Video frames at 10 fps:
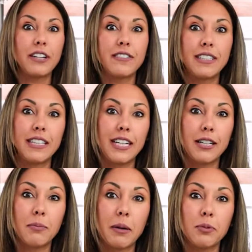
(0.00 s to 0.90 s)
even
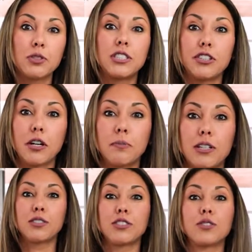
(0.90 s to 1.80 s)
need maple syrup
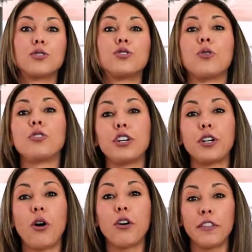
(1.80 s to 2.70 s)
because they're so
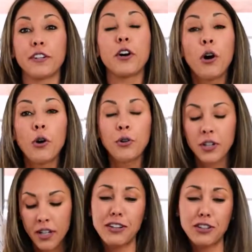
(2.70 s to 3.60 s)
good on their
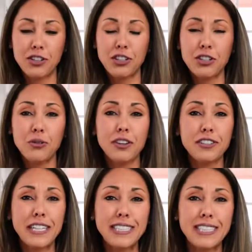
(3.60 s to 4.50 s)
own. They're cute,
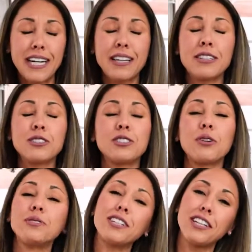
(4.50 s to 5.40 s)
they're easy, and they're
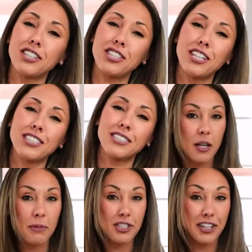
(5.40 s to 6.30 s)
so delicious.
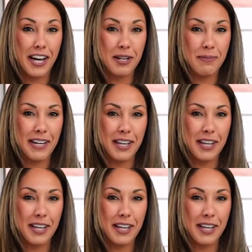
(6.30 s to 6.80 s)
Let me show you how to make